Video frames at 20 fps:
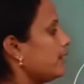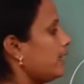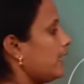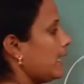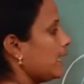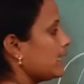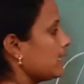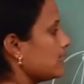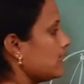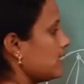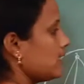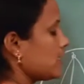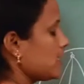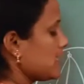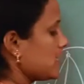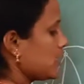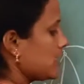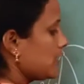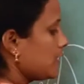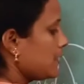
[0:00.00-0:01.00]
like
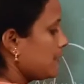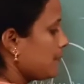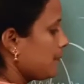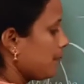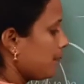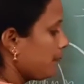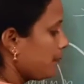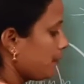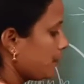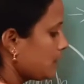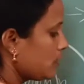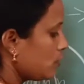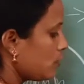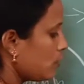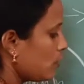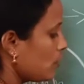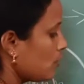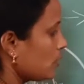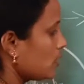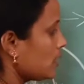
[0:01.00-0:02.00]
this.
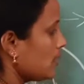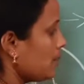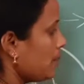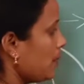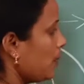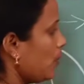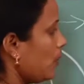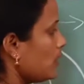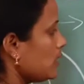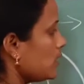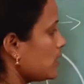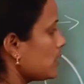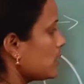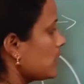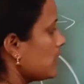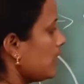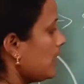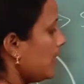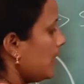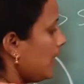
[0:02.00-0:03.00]
So
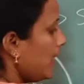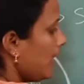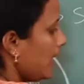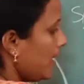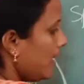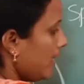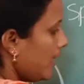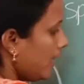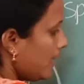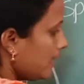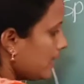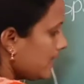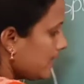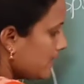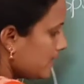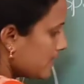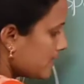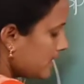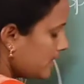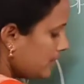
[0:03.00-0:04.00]
suppose it
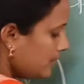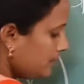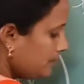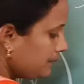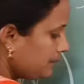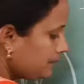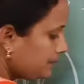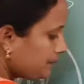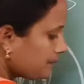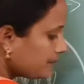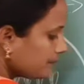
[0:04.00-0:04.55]
is a